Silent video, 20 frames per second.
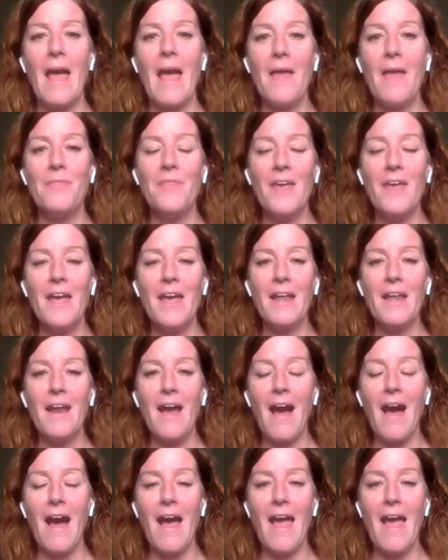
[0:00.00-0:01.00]
And then
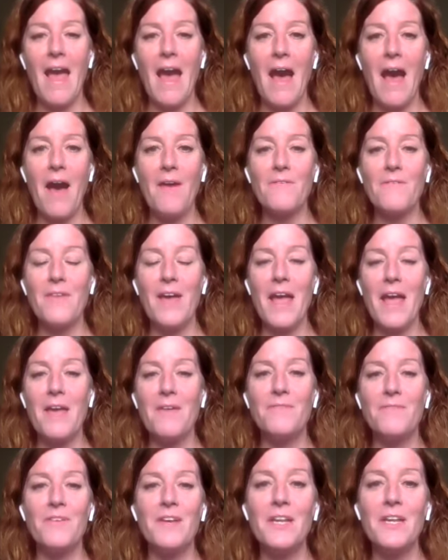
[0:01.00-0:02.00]
I have
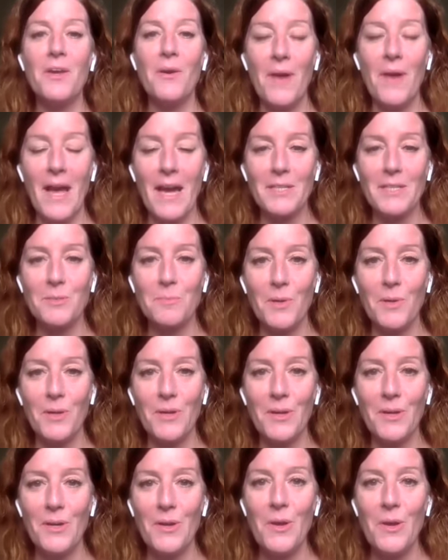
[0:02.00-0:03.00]
a video
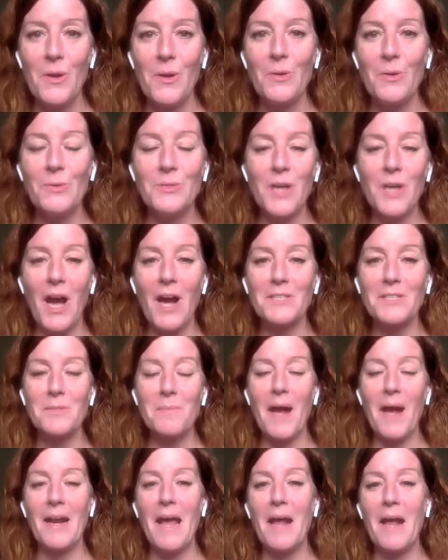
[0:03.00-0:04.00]
expert who talks
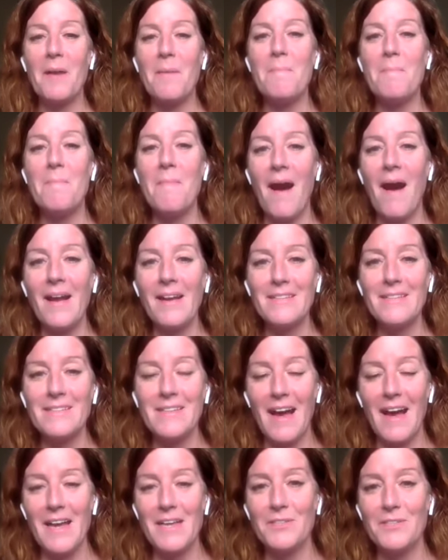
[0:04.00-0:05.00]
about how to
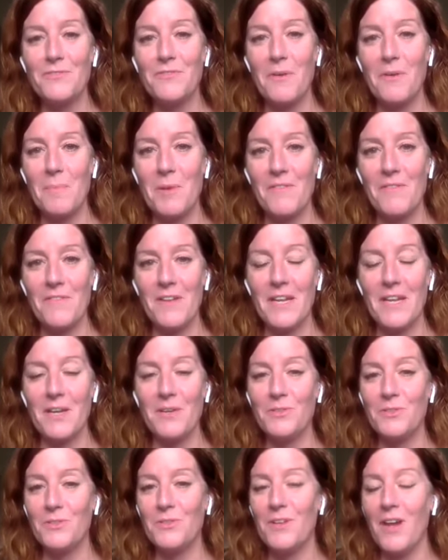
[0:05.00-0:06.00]
monetize from your
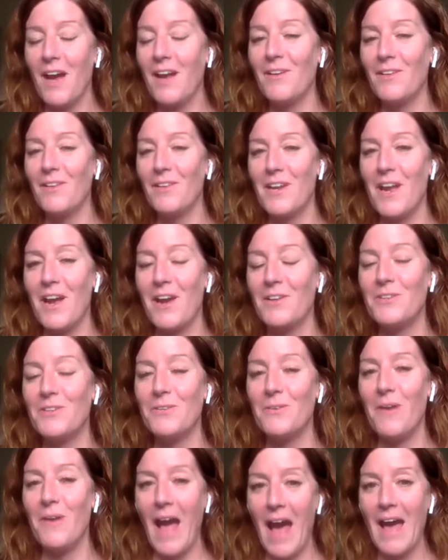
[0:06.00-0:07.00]
videos. So not only are
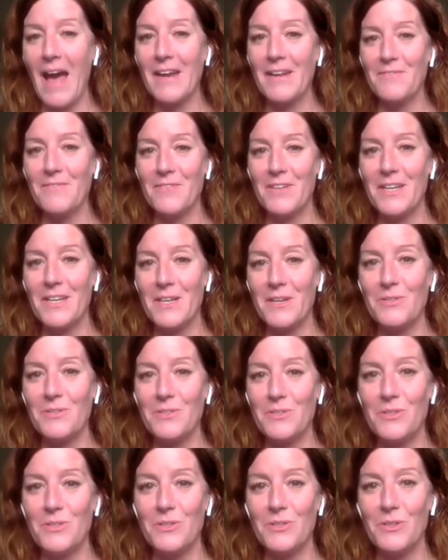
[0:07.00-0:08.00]
you adding
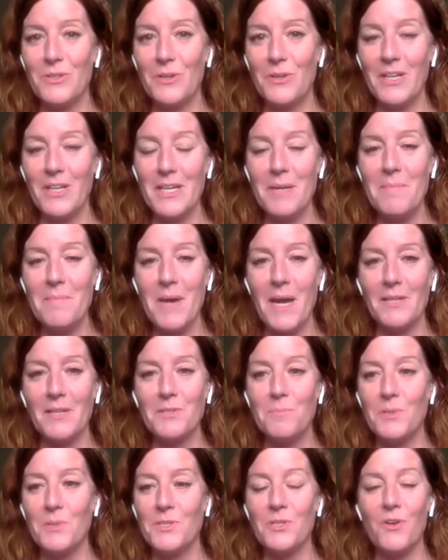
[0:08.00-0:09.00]
videos to your
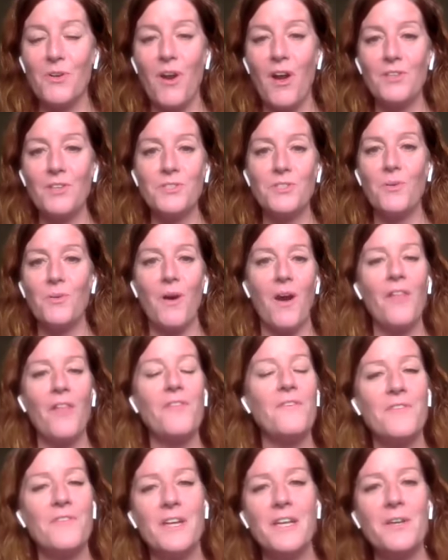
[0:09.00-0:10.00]
emails, but you're also all
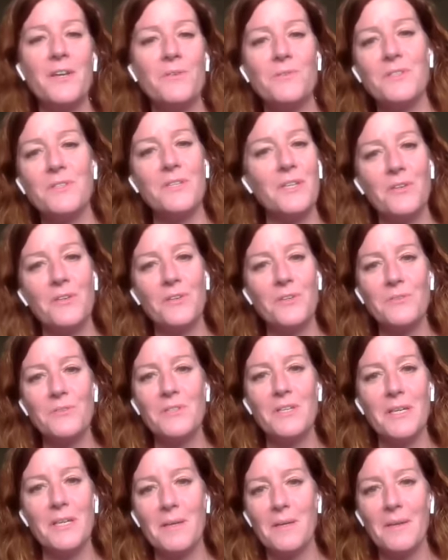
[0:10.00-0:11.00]
the videos that you're
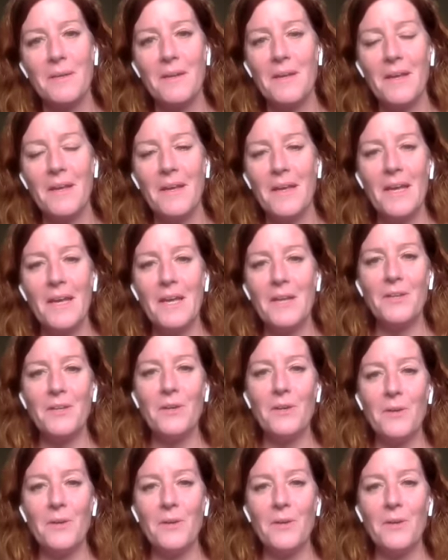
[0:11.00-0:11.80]
using in